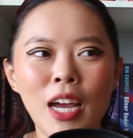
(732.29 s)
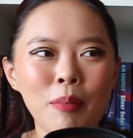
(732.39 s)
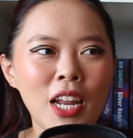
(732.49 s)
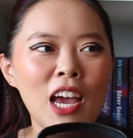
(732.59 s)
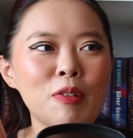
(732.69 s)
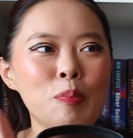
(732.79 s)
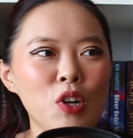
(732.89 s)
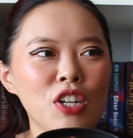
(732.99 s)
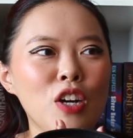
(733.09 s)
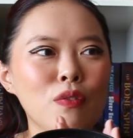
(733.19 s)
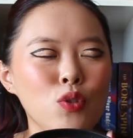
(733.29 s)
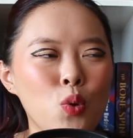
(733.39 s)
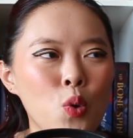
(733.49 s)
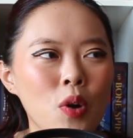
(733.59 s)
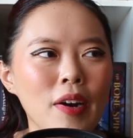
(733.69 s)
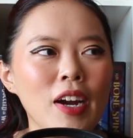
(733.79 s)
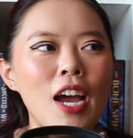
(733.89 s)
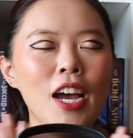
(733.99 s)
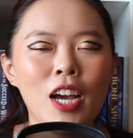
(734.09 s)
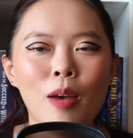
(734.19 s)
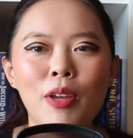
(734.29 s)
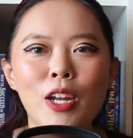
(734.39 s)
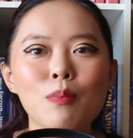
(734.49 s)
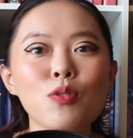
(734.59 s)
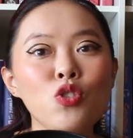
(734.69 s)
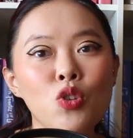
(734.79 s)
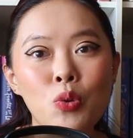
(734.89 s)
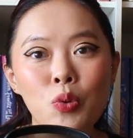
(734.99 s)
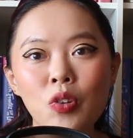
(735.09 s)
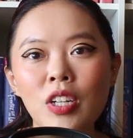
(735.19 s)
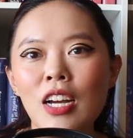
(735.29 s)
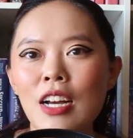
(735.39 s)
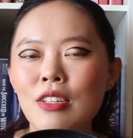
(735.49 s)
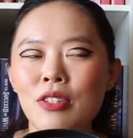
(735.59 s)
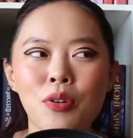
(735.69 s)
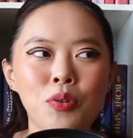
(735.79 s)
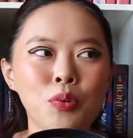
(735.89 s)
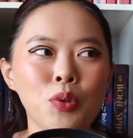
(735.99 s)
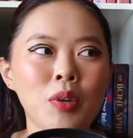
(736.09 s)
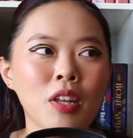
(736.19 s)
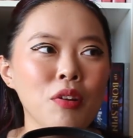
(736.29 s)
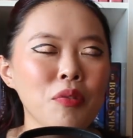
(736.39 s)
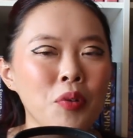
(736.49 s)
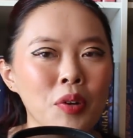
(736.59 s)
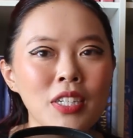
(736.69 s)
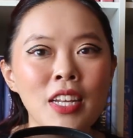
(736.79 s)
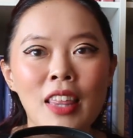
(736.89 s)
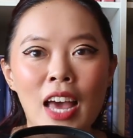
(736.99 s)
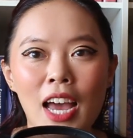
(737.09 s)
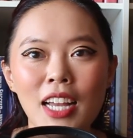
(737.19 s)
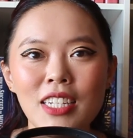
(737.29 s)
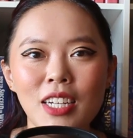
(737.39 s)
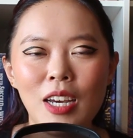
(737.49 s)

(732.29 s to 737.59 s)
I'm going to have a bookshelf tour coming up soon, so you can look forward to that.